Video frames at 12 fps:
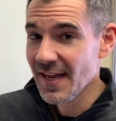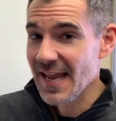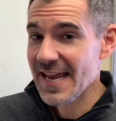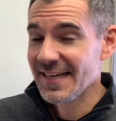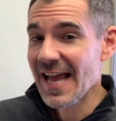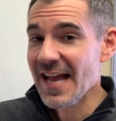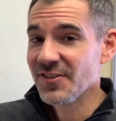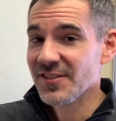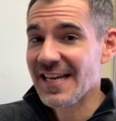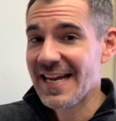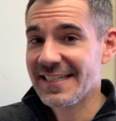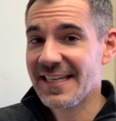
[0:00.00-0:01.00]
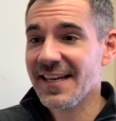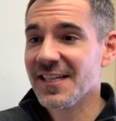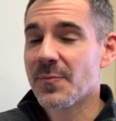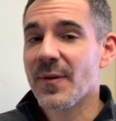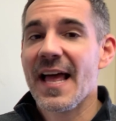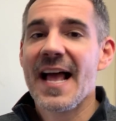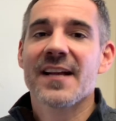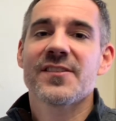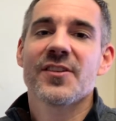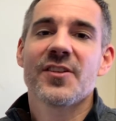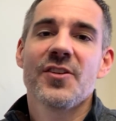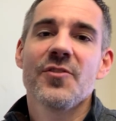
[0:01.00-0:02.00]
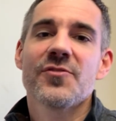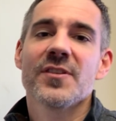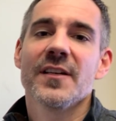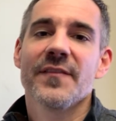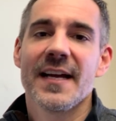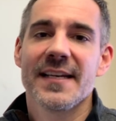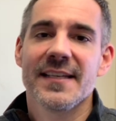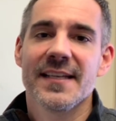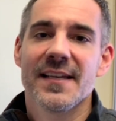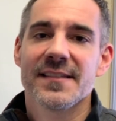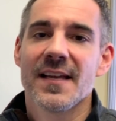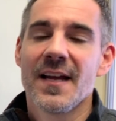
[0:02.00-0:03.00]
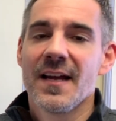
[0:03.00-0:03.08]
and not just ideas, but execution of ideas,